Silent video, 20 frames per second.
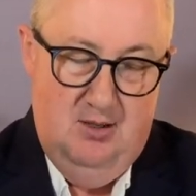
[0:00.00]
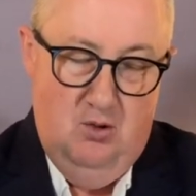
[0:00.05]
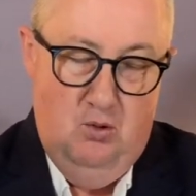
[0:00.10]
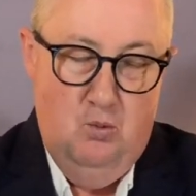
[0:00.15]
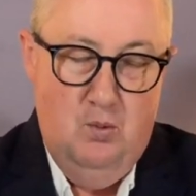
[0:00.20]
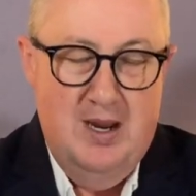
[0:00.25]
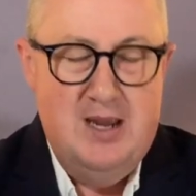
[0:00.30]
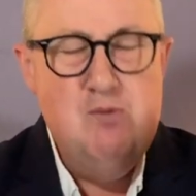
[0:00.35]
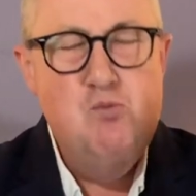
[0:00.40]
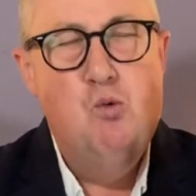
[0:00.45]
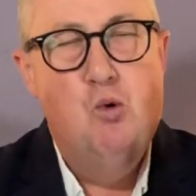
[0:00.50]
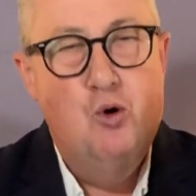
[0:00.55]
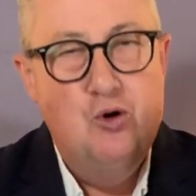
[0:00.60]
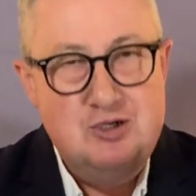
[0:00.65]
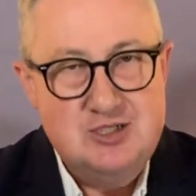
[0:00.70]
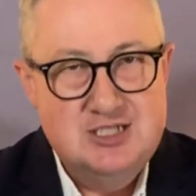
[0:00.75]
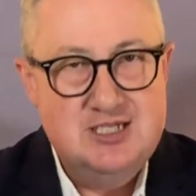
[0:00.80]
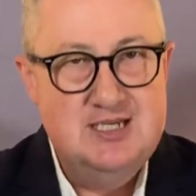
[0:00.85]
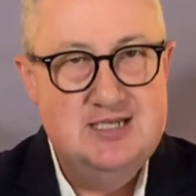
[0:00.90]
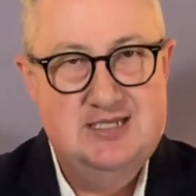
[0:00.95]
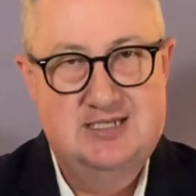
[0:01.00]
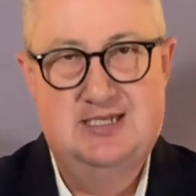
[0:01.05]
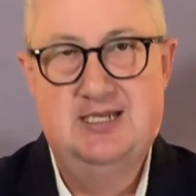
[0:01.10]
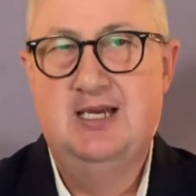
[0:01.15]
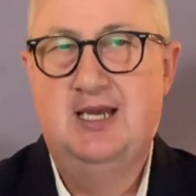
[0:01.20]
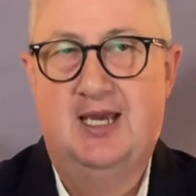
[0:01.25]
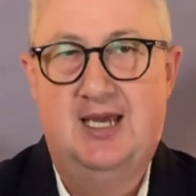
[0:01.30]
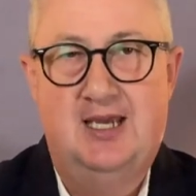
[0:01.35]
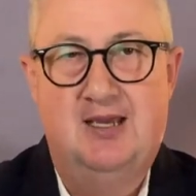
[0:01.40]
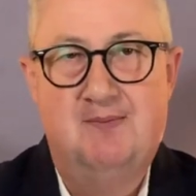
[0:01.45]
We want to
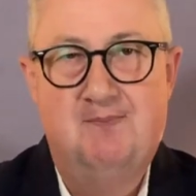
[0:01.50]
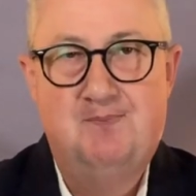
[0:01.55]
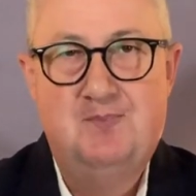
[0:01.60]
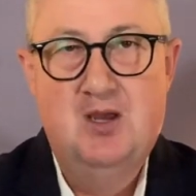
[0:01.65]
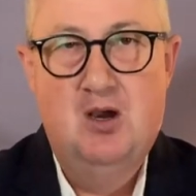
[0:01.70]
see